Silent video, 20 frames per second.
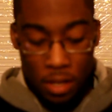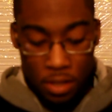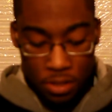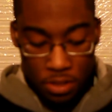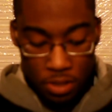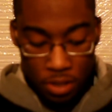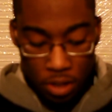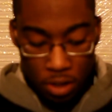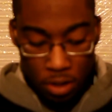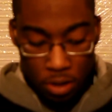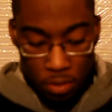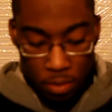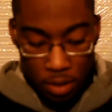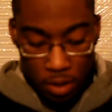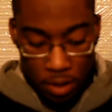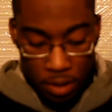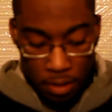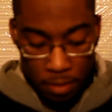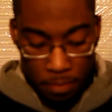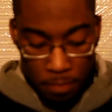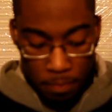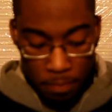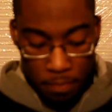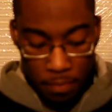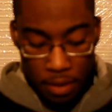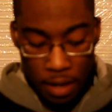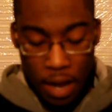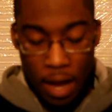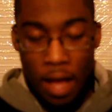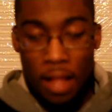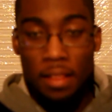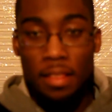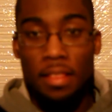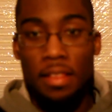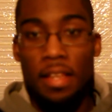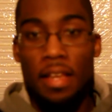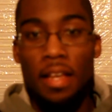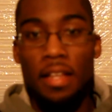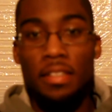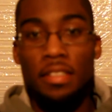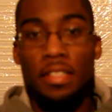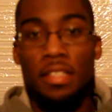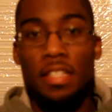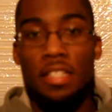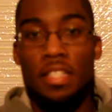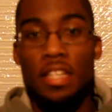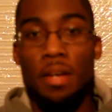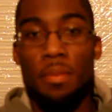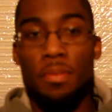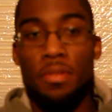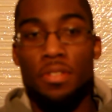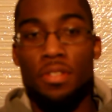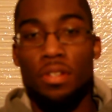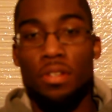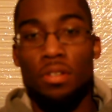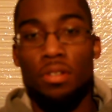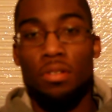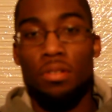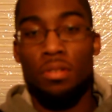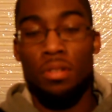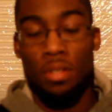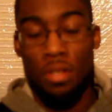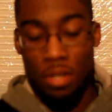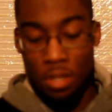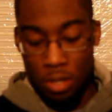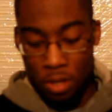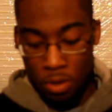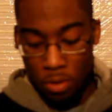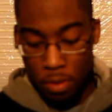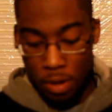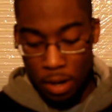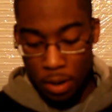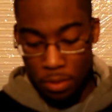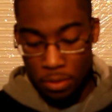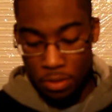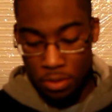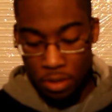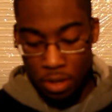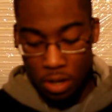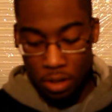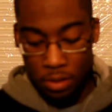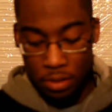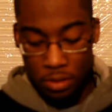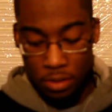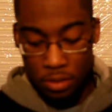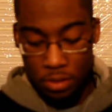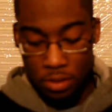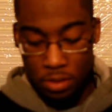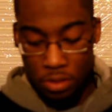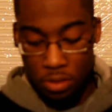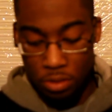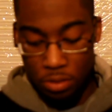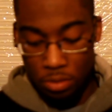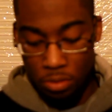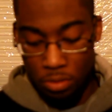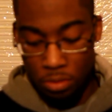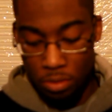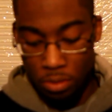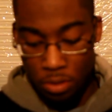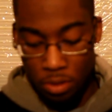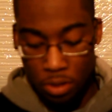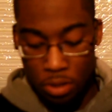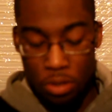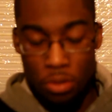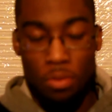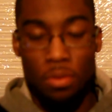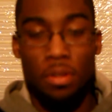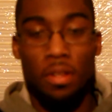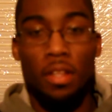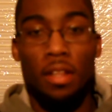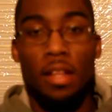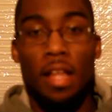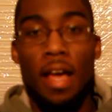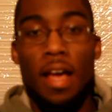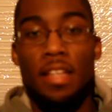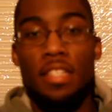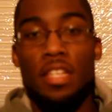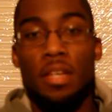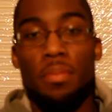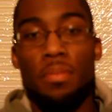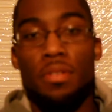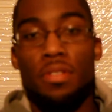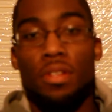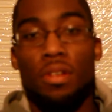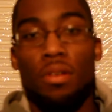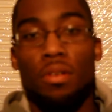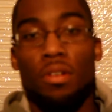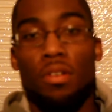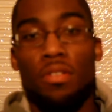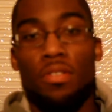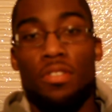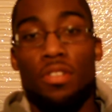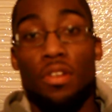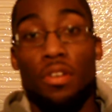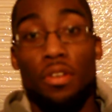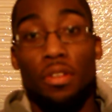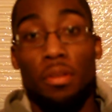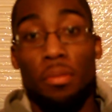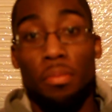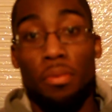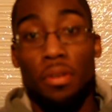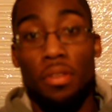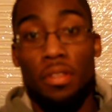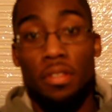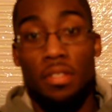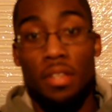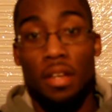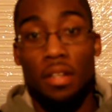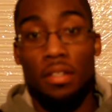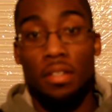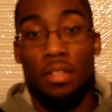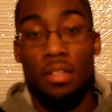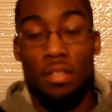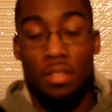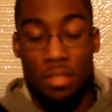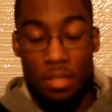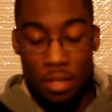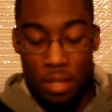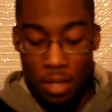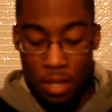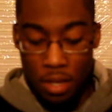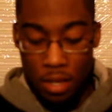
So, I led to this episode when I was talking to you in the last episode of circular breathing techniques.